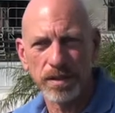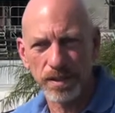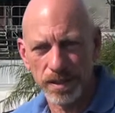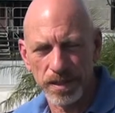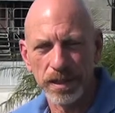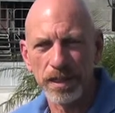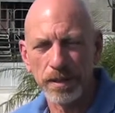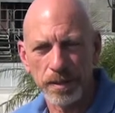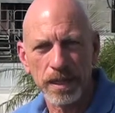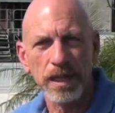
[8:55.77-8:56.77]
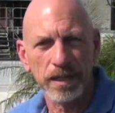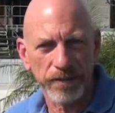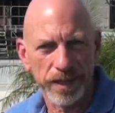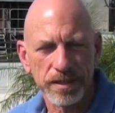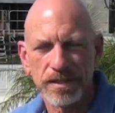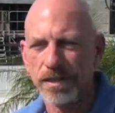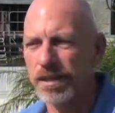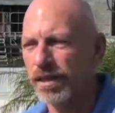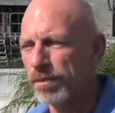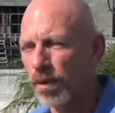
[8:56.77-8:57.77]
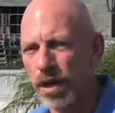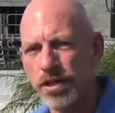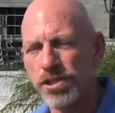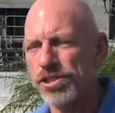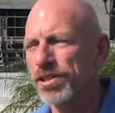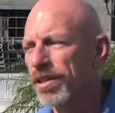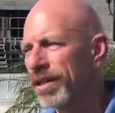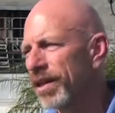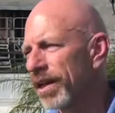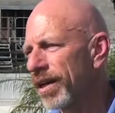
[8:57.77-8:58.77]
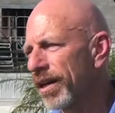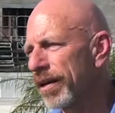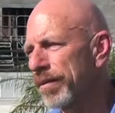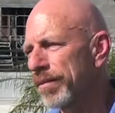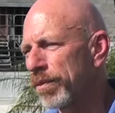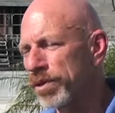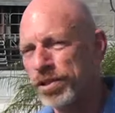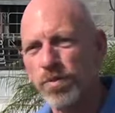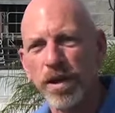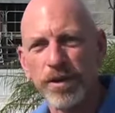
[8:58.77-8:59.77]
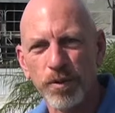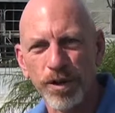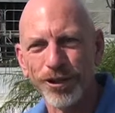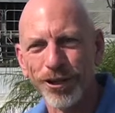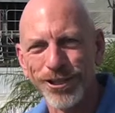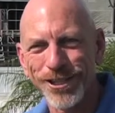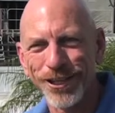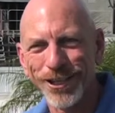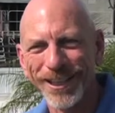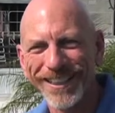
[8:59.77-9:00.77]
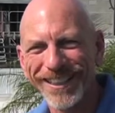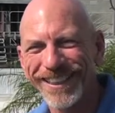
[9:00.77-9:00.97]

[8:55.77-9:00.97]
the key events in March, which is why they're working on a Sunday.